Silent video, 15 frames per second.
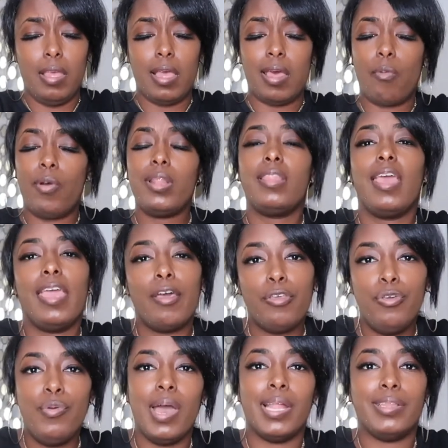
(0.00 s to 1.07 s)
What the hell
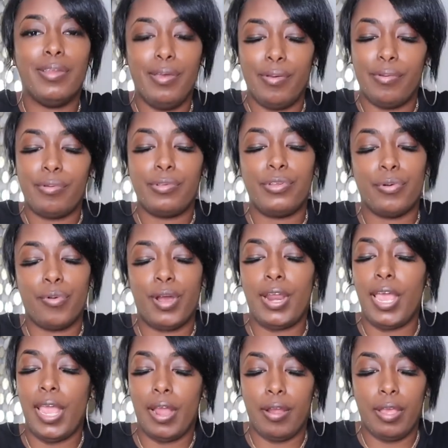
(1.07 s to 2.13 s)
you got to do to run an
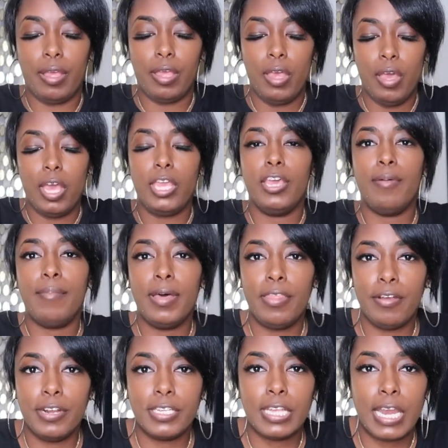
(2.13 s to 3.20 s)
errand? And your
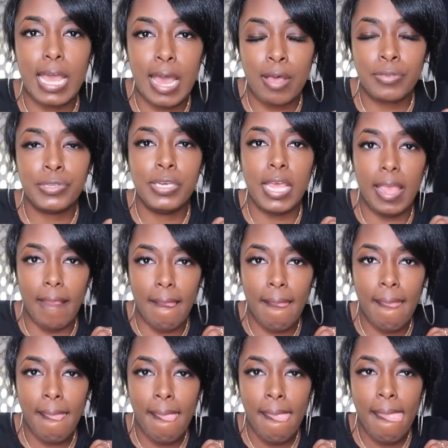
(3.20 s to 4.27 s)
mother is in the house
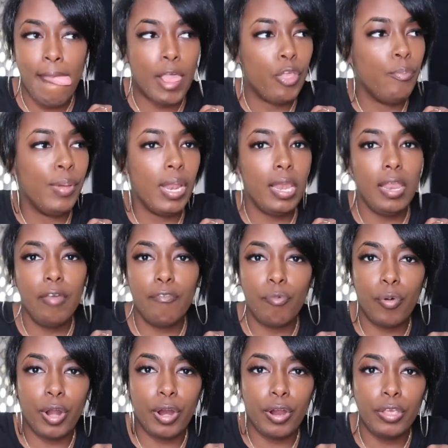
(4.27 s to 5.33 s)
dead. You've been living
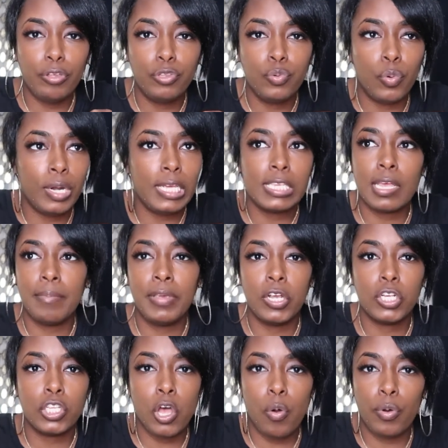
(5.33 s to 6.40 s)
with her. You 20-something
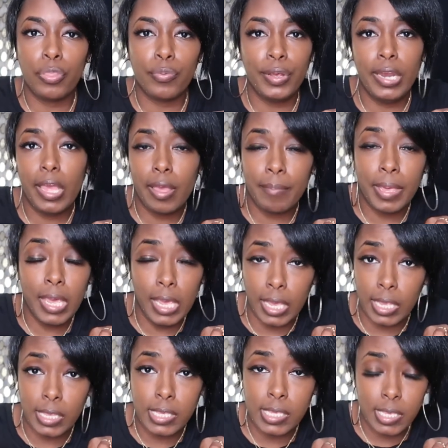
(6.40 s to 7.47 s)
years old with 3 damn
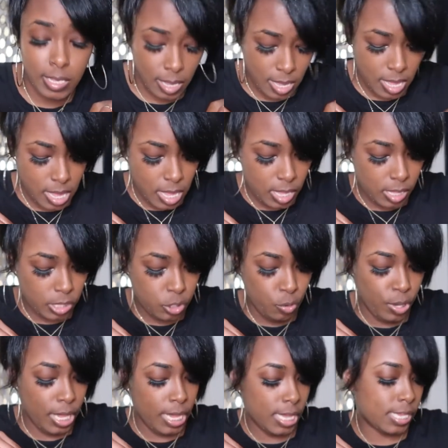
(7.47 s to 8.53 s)
kids. 2
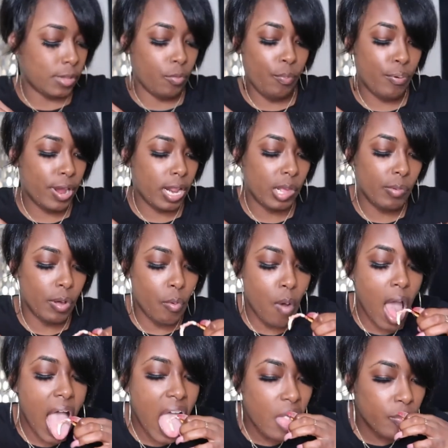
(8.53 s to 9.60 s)
kids and pregnant with
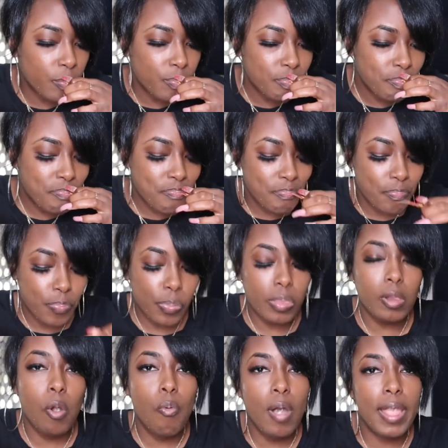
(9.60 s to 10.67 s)
1.
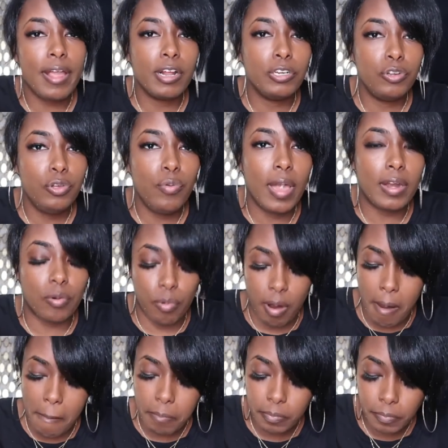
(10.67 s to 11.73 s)
What errand do you have to
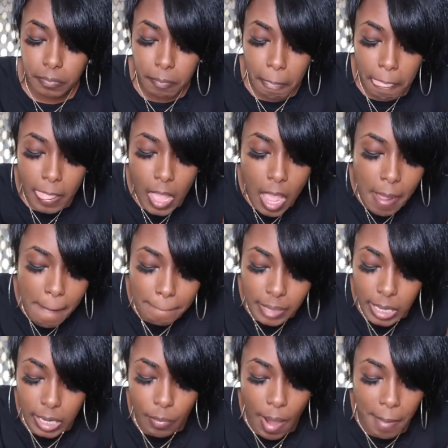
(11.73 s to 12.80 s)
run?
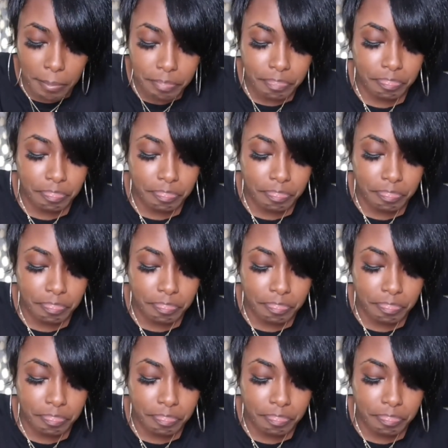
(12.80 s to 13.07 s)
But anyway,